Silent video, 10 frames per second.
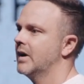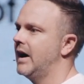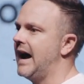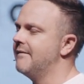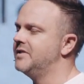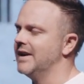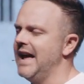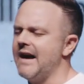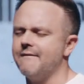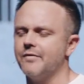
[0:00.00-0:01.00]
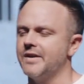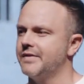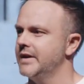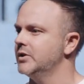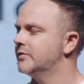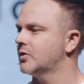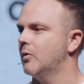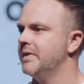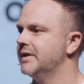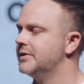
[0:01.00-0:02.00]
I have done everything you've told
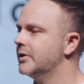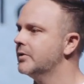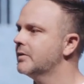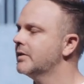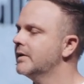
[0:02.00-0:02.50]
me to do.